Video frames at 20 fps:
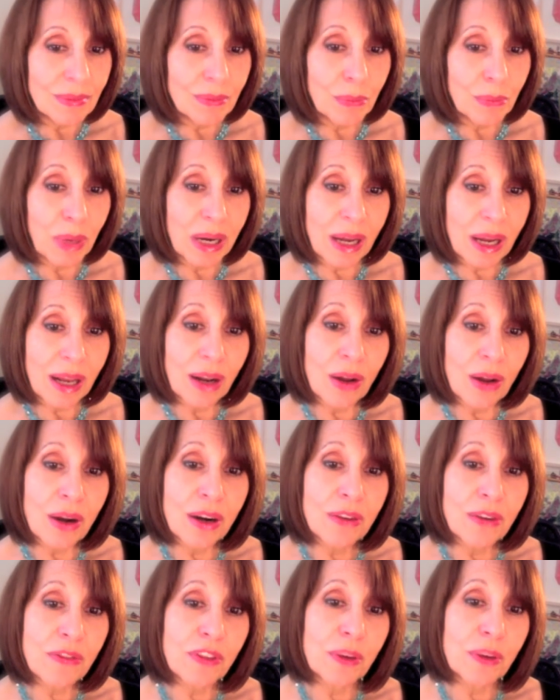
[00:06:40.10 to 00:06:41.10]
But I
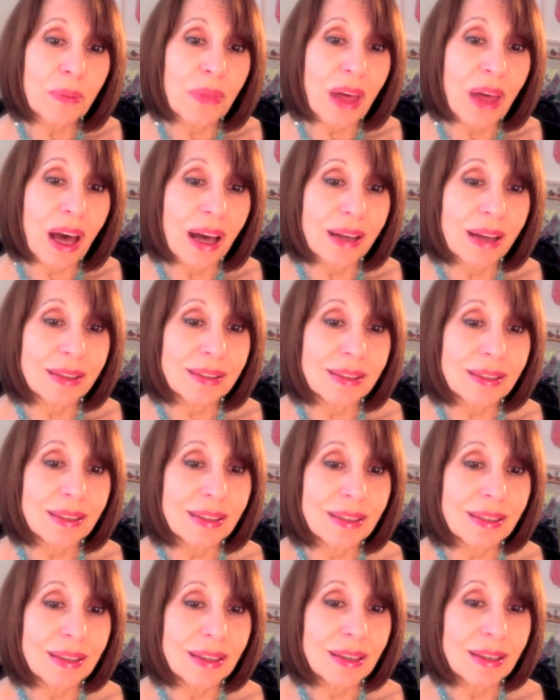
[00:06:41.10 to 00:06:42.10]
learned from that
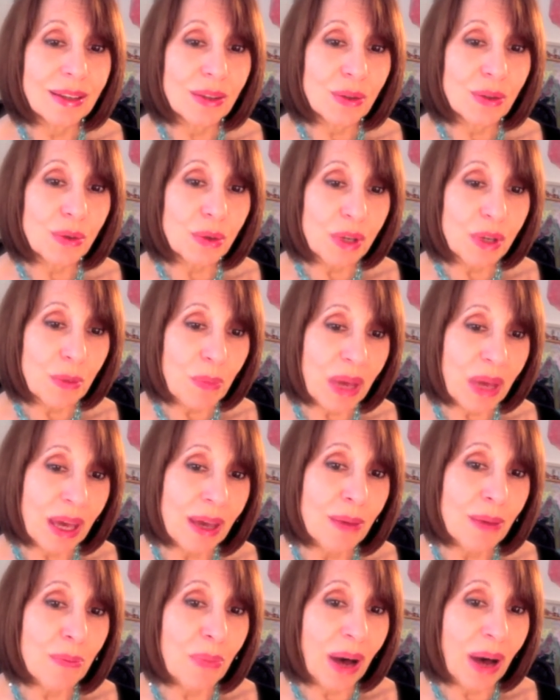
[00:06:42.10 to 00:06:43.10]
to
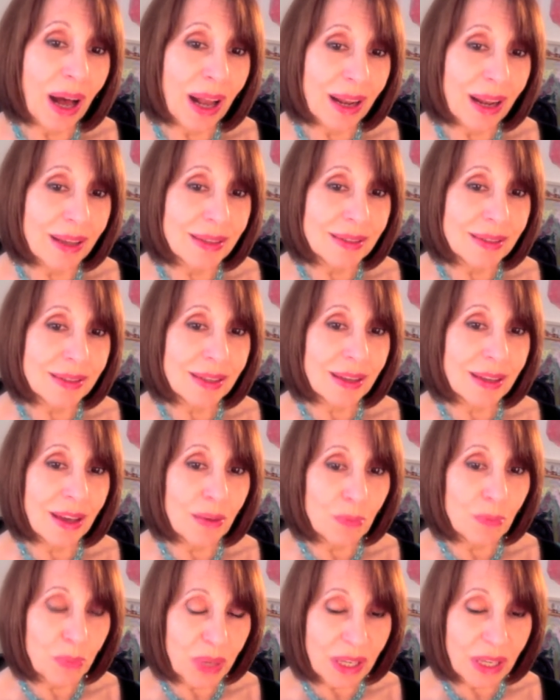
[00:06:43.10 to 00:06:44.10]
remain balanced
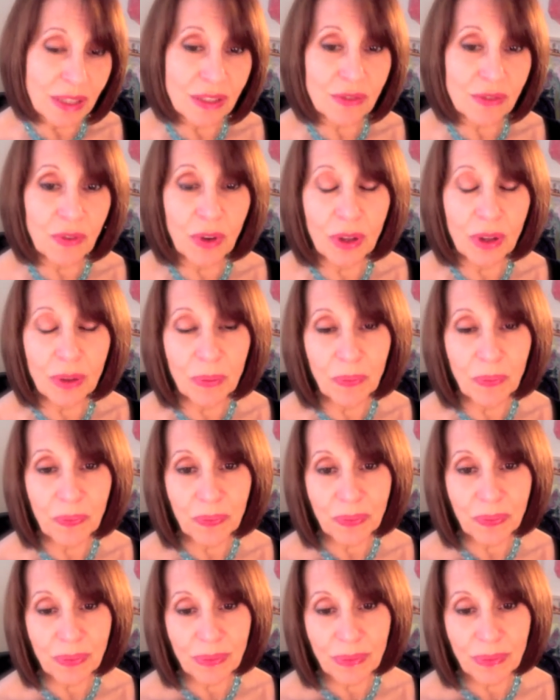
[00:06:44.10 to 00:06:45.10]
and peaceful
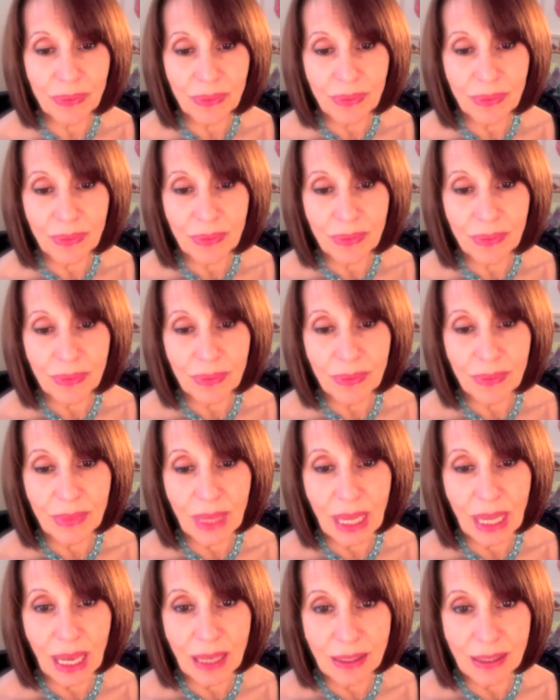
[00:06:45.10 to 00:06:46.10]

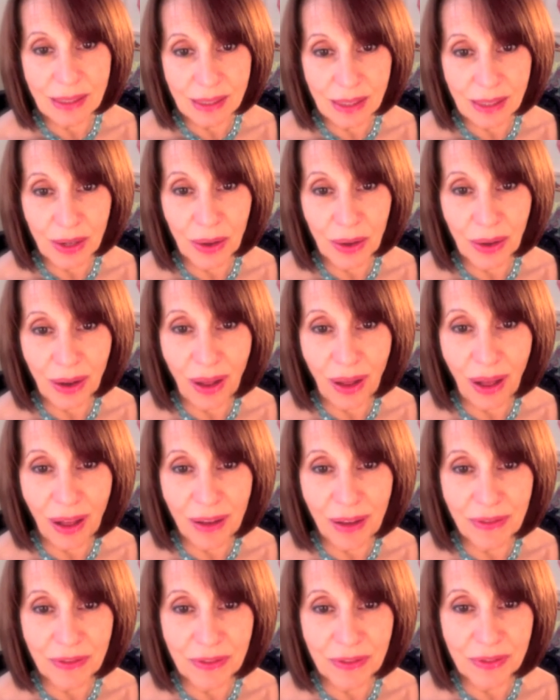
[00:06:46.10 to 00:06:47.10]
and still
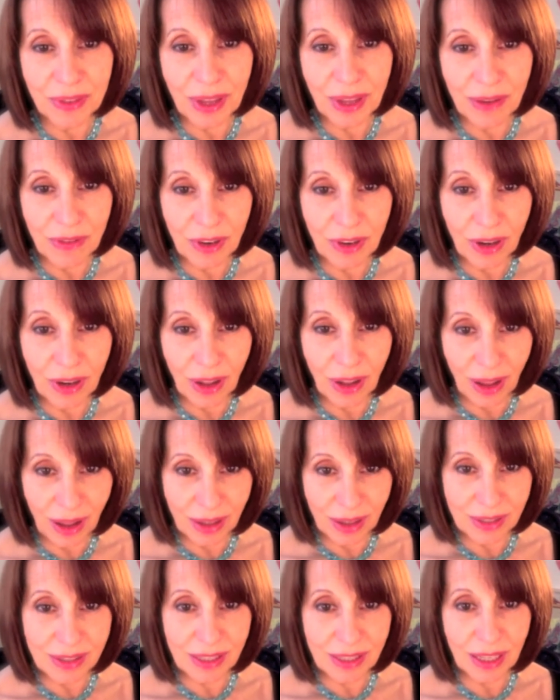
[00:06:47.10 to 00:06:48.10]
love. Never
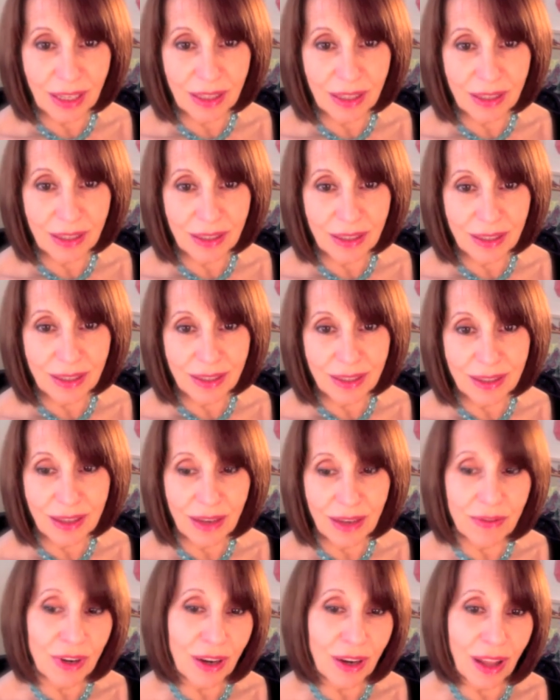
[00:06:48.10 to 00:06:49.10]
lost it,
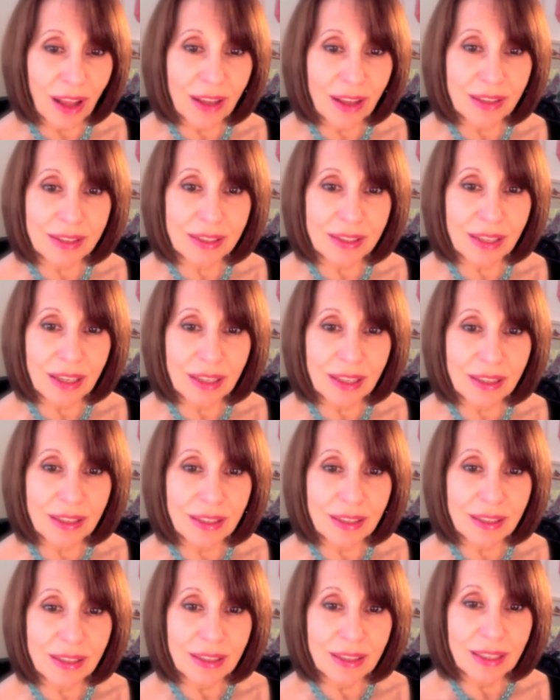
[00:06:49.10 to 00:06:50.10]
never lost it.
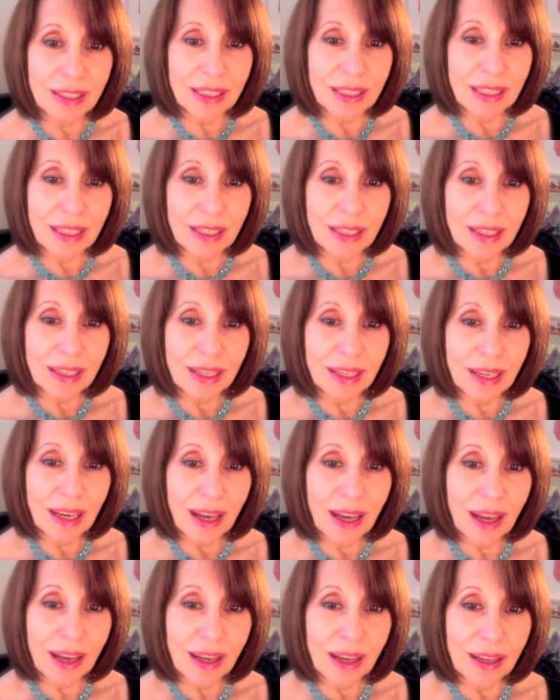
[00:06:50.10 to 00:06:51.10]

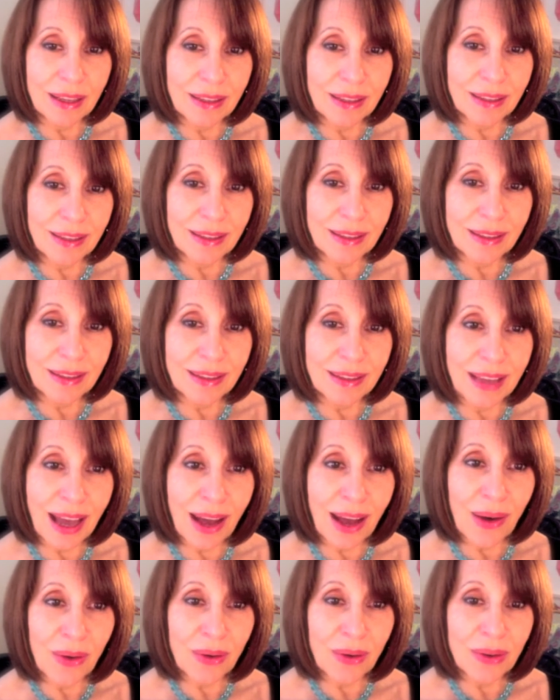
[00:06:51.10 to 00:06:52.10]
And
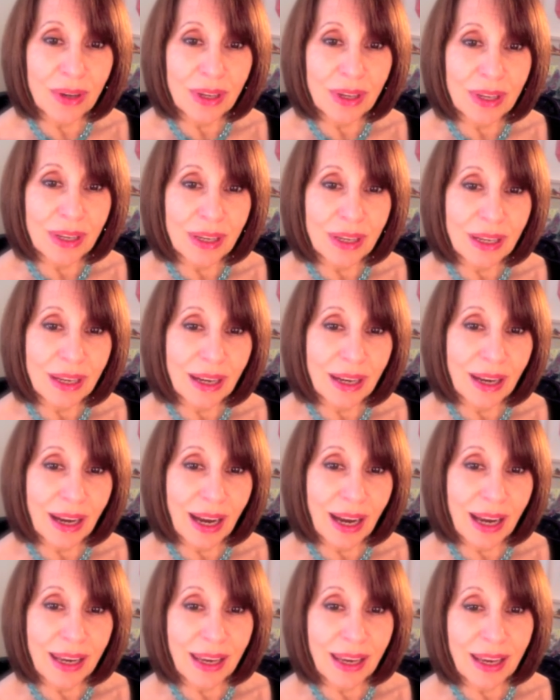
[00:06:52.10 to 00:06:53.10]
now
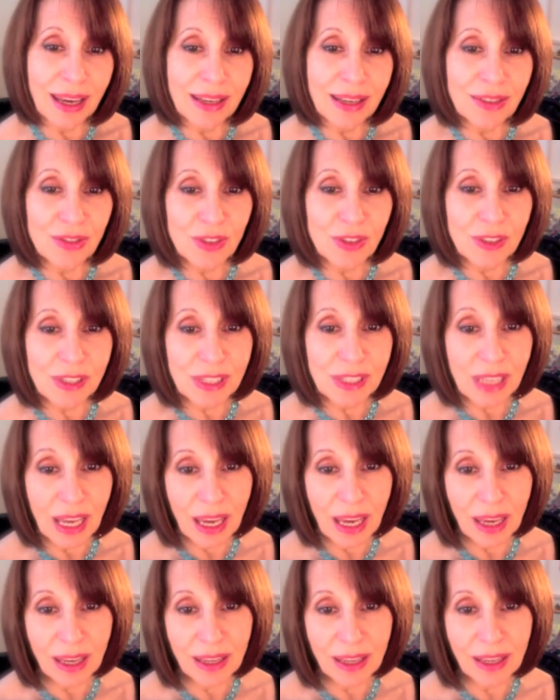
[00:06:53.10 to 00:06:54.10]
I can just
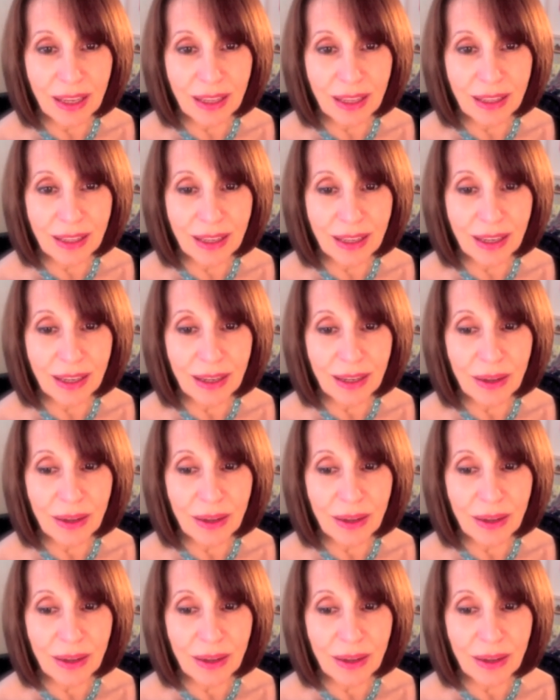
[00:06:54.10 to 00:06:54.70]
say that. Uh,